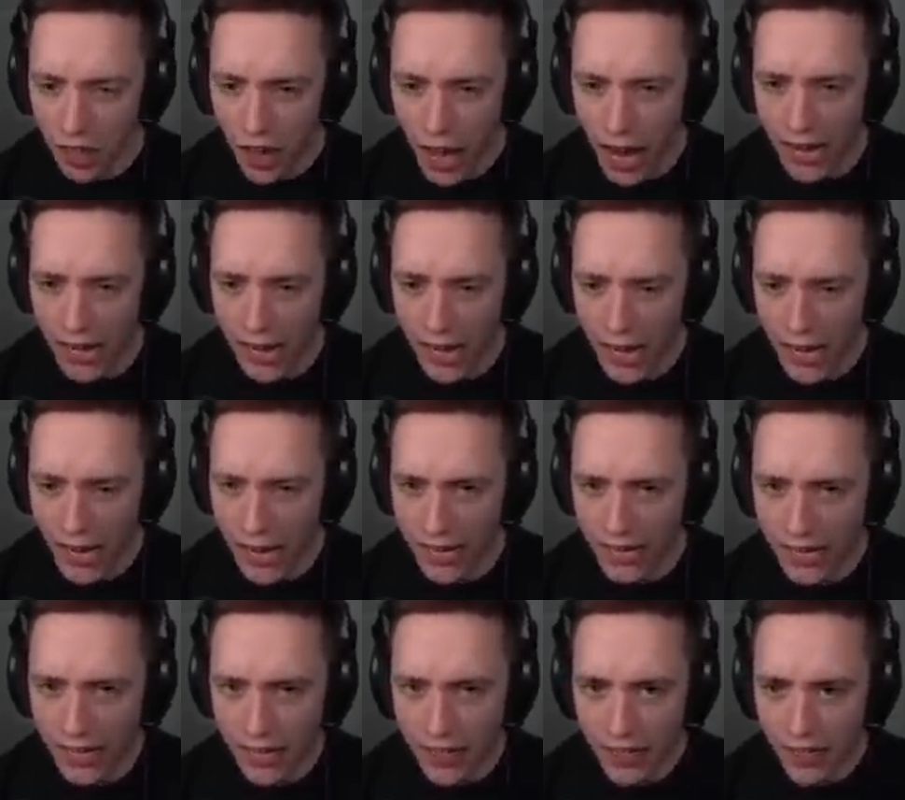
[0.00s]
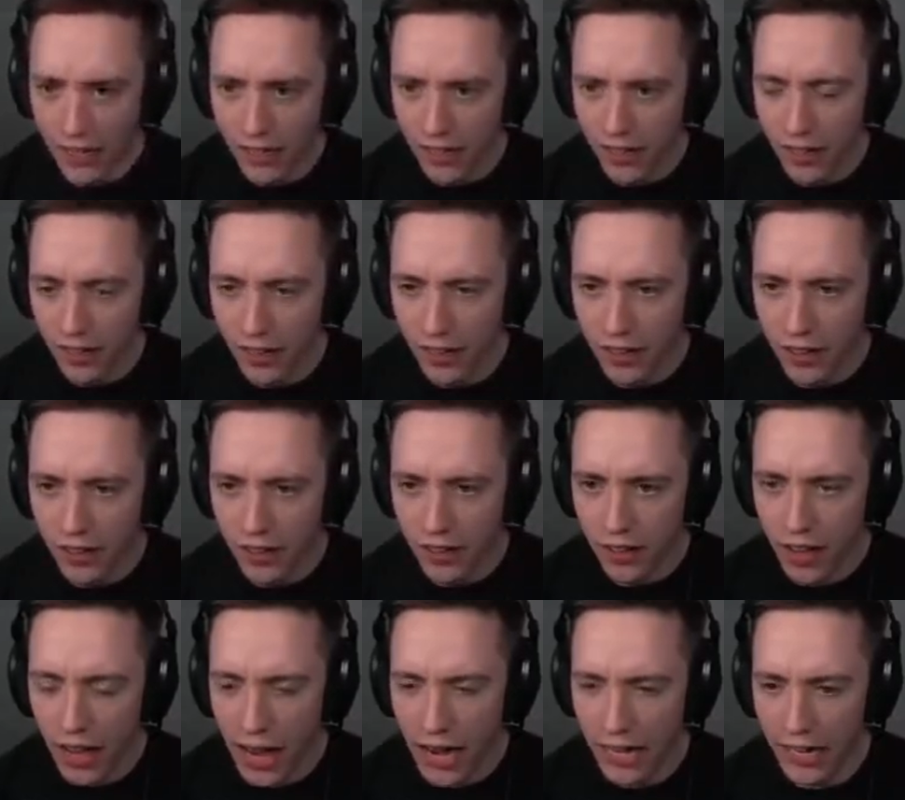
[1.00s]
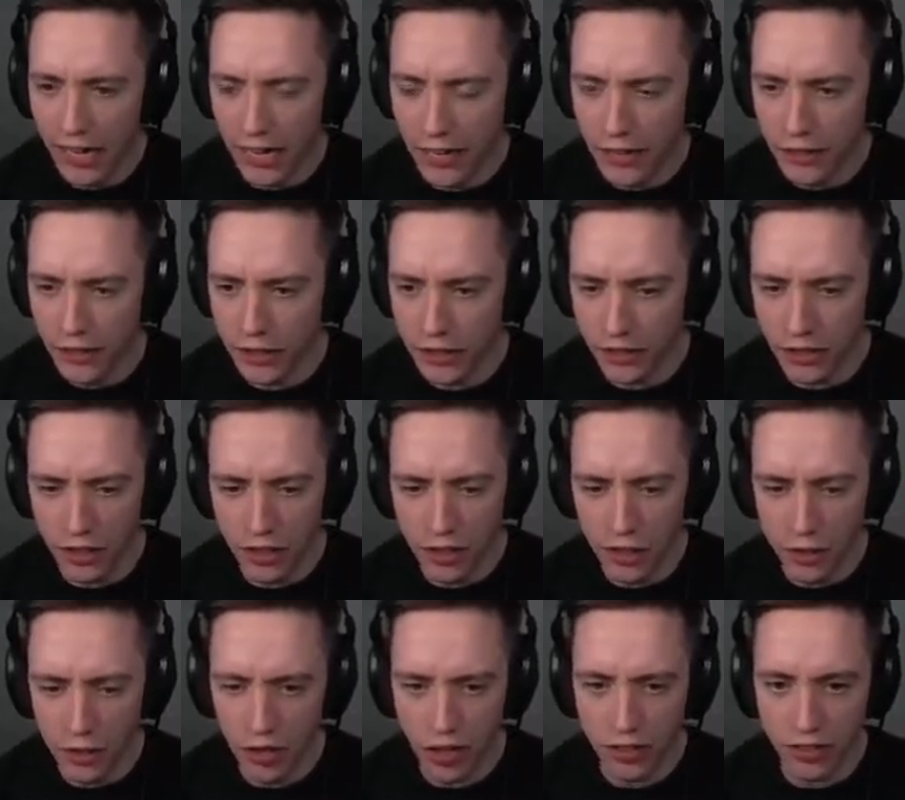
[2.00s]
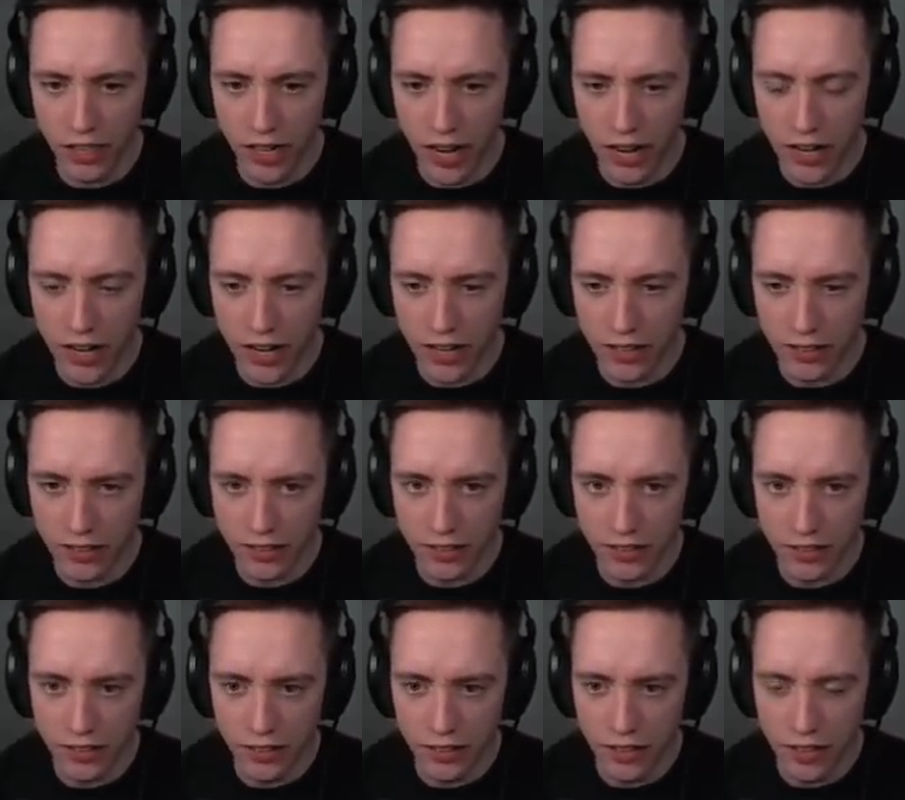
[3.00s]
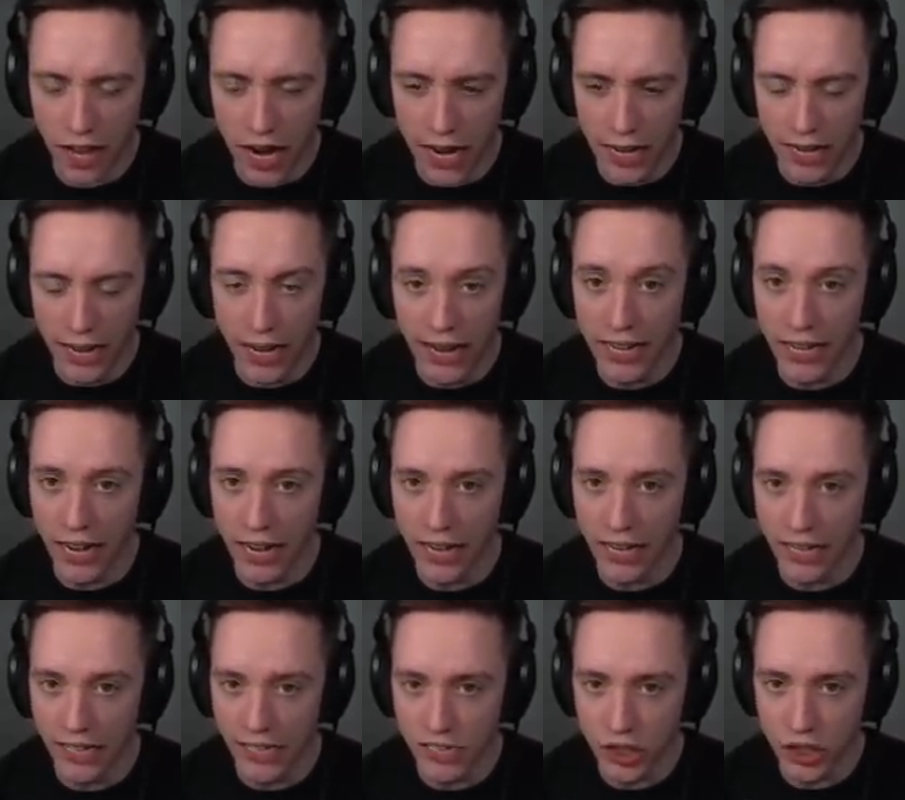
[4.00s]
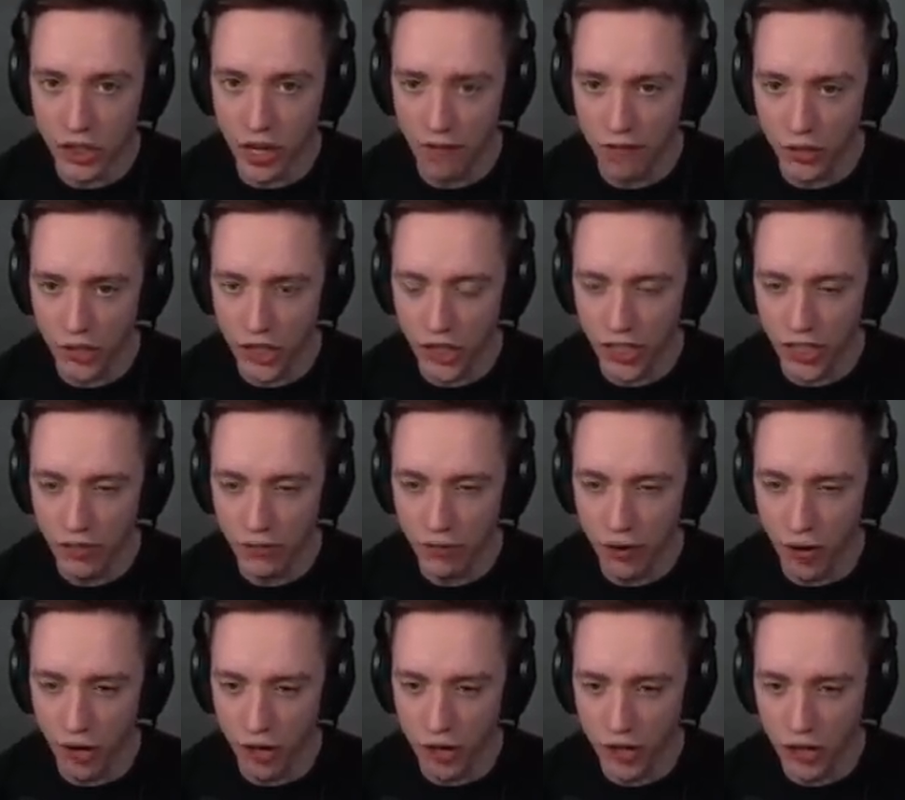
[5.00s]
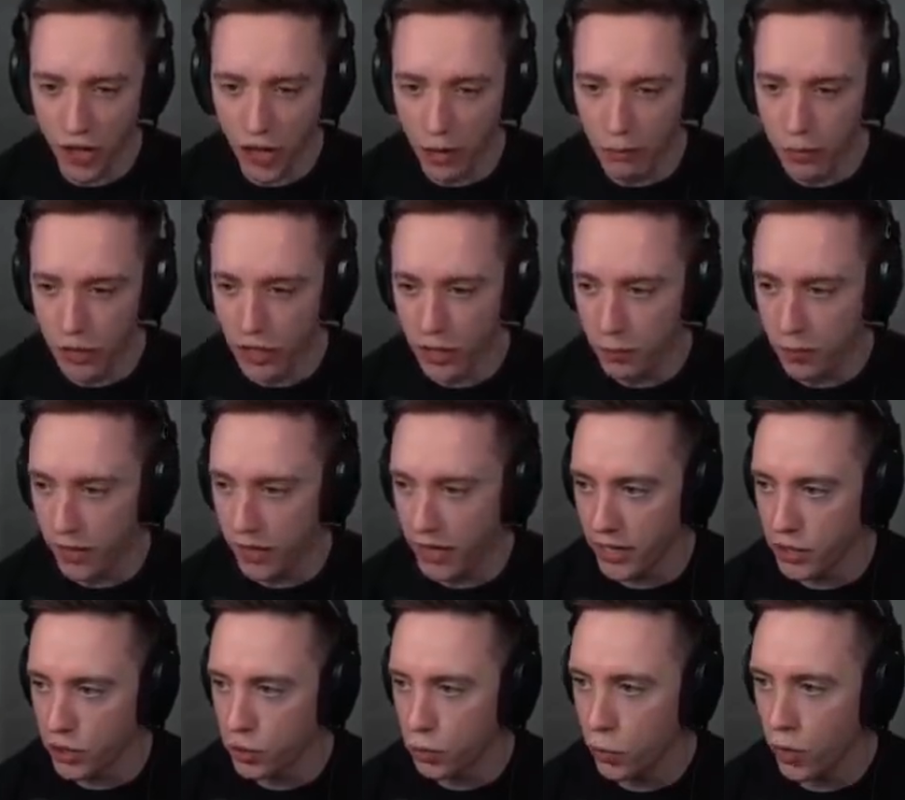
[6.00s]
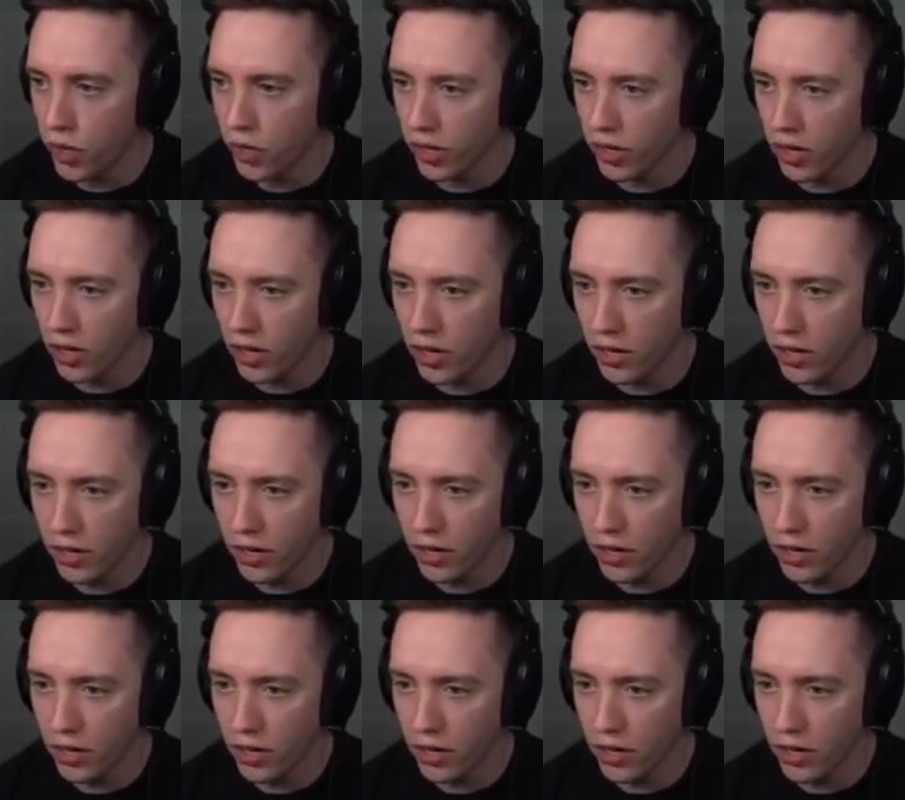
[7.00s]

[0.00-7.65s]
I lit it! I littered Oh god, did I not? I hit A like 17 times there, mate. I swear to god.